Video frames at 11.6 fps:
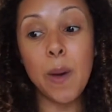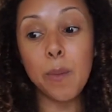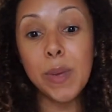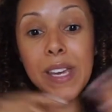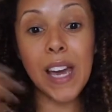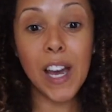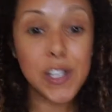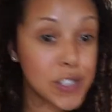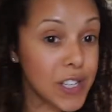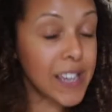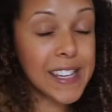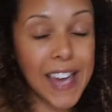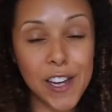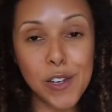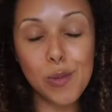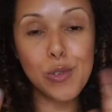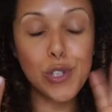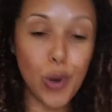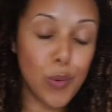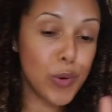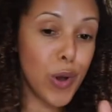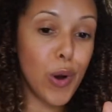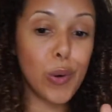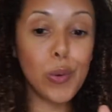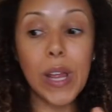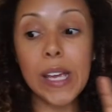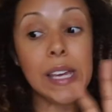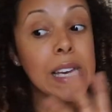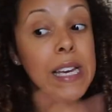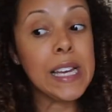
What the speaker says: Because again, you don't know like